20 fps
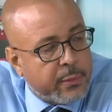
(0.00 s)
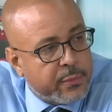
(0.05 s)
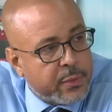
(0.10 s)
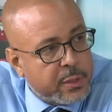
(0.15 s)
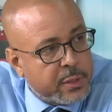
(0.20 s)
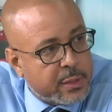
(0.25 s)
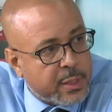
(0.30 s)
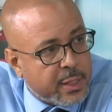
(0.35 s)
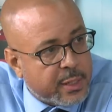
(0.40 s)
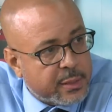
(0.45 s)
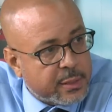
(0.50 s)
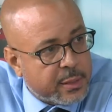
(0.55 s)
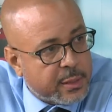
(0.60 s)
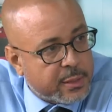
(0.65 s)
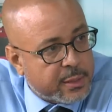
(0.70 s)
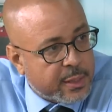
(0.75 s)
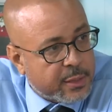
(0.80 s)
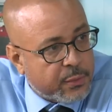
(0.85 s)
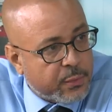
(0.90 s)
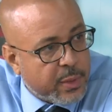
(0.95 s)
disasters
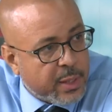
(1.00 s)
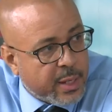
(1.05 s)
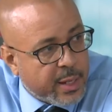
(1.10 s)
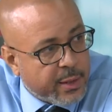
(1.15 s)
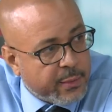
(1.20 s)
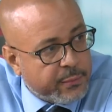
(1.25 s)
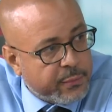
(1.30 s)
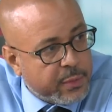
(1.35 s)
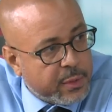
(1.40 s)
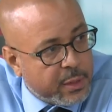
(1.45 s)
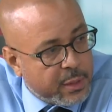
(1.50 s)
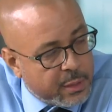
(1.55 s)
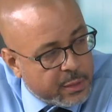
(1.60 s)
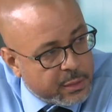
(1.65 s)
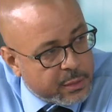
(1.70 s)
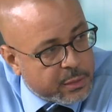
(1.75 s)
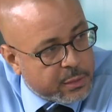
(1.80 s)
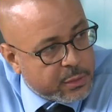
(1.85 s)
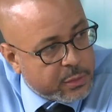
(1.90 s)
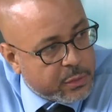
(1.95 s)
that we have,
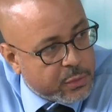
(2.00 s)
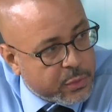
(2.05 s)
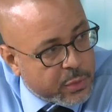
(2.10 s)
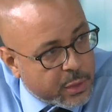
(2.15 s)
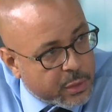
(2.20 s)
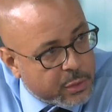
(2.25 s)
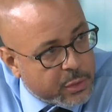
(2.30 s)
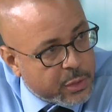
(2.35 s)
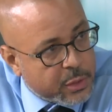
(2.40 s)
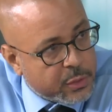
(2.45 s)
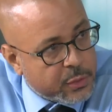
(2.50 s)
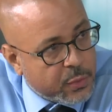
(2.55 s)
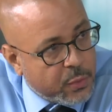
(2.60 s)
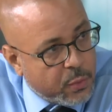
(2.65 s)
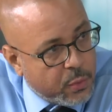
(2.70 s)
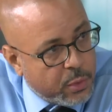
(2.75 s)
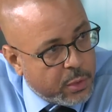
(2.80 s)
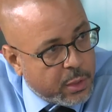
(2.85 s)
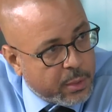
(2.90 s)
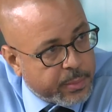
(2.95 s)
these structures
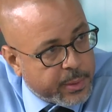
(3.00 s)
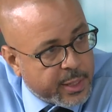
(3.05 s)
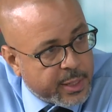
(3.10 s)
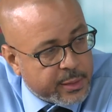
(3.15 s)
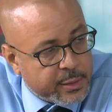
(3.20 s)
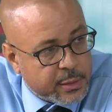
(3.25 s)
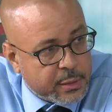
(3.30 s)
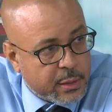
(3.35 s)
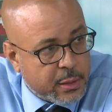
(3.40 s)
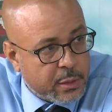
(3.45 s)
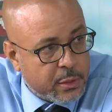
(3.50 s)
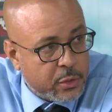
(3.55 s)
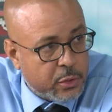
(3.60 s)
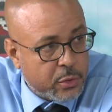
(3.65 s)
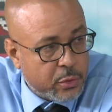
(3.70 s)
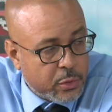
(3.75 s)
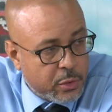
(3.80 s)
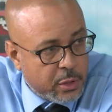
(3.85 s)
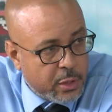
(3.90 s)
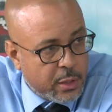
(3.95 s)
hold up as they
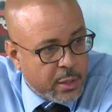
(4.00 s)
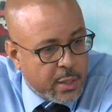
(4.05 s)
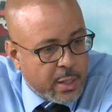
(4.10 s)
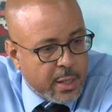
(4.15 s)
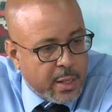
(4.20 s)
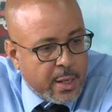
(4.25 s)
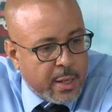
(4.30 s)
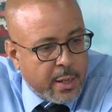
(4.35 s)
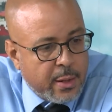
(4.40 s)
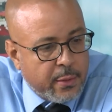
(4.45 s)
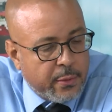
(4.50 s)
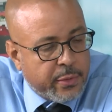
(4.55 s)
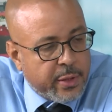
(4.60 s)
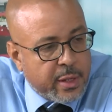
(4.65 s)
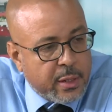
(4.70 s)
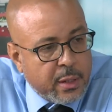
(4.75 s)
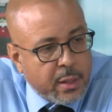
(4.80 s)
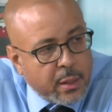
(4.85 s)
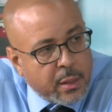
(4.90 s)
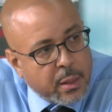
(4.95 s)
should,
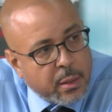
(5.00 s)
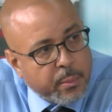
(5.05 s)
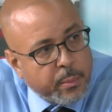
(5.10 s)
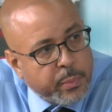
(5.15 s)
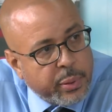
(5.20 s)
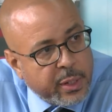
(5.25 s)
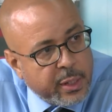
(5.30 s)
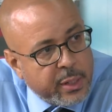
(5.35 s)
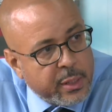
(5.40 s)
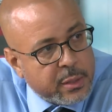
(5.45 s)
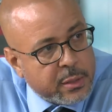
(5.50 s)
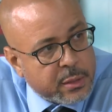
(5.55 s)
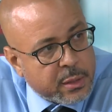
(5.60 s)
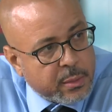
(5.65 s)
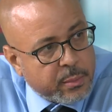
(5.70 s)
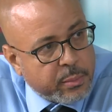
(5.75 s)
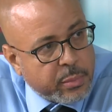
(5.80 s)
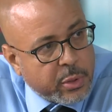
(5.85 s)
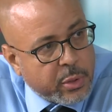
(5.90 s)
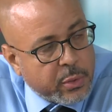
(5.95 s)
then the complaints
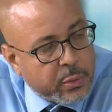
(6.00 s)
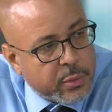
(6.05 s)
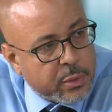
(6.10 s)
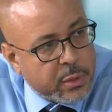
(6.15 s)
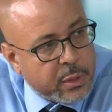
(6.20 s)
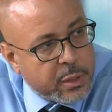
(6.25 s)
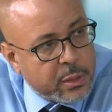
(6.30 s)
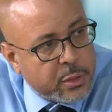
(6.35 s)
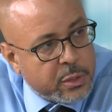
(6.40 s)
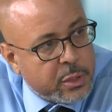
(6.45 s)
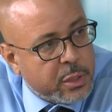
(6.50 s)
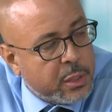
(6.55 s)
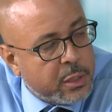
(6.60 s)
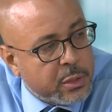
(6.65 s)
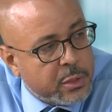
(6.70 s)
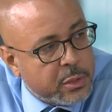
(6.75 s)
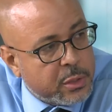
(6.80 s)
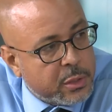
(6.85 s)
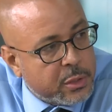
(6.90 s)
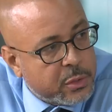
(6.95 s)
about the
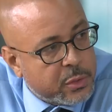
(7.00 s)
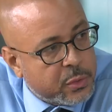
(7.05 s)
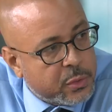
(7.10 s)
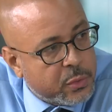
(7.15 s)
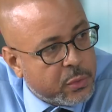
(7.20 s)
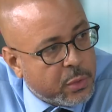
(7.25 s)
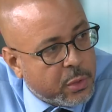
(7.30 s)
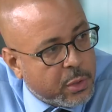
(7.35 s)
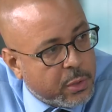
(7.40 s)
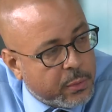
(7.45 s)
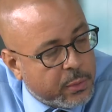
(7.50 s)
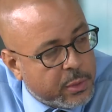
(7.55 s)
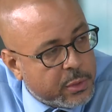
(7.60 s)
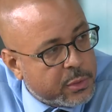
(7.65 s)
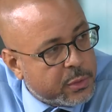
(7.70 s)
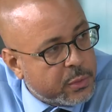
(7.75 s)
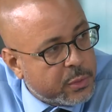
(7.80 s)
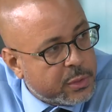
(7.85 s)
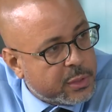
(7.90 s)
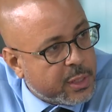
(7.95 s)
changes to our
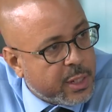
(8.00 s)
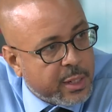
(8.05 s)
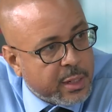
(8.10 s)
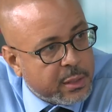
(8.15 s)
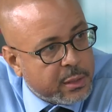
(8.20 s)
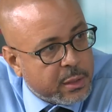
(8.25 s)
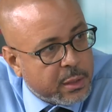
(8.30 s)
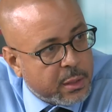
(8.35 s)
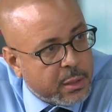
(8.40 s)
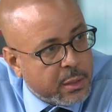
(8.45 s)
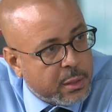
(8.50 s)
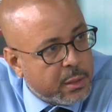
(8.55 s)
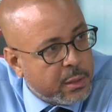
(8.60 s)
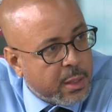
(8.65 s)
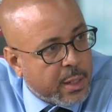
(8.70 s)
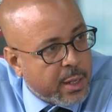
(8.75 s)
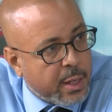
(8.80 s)
societal